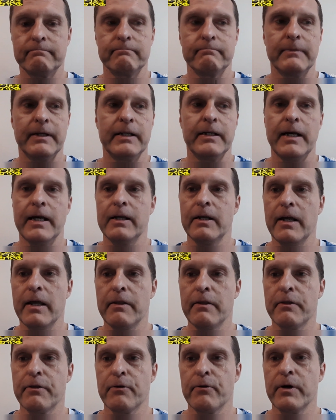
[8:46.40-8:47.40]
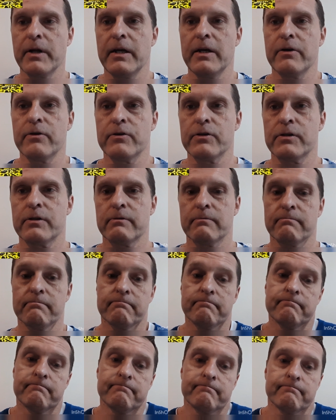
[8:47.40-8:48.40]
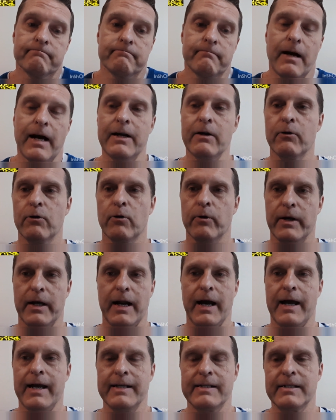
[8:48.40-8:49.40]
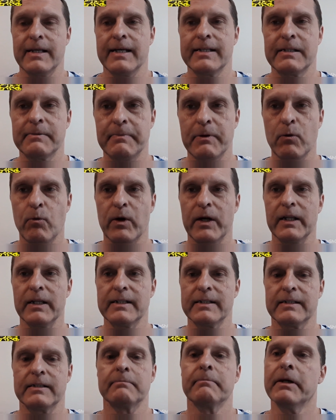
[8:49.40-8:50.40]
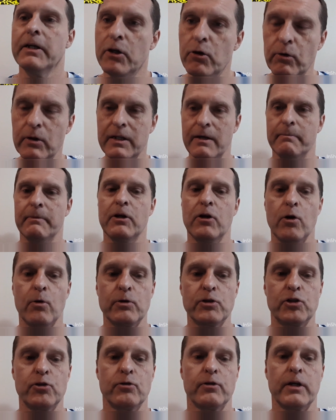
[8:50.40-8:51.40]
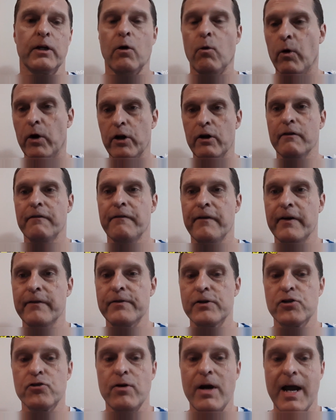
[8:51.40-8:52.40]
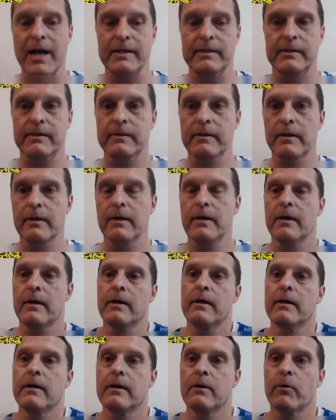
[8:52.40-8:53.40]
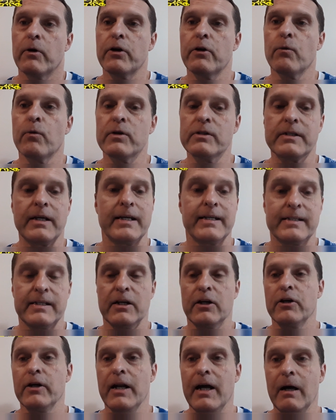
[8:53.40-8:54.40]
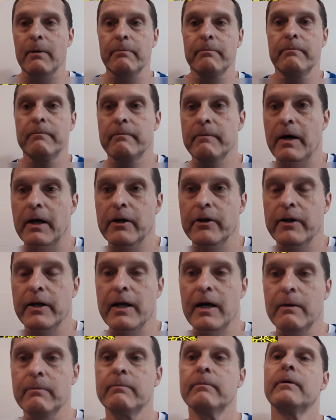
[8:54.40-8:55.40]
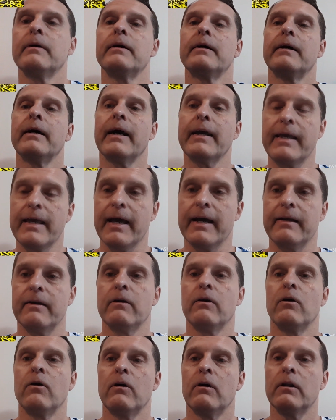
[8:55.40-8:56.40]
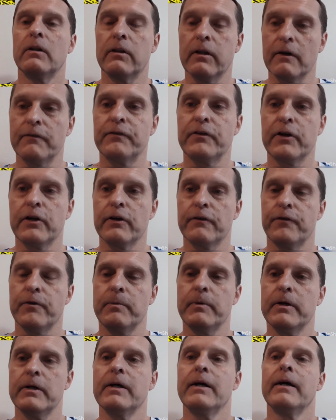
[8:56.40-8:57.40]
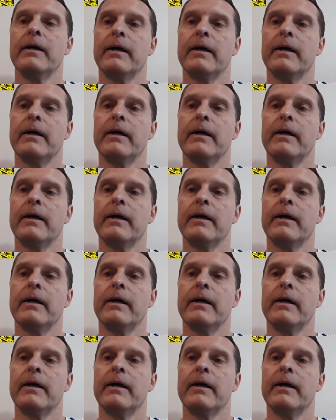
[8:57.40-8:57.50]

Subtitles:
in 30 years. I don't know yet. It's been one listen. But you let me know what you think. What are your favorite tracks? What are your worst? Is it a good album? Not a good album? Again, love to hear from you.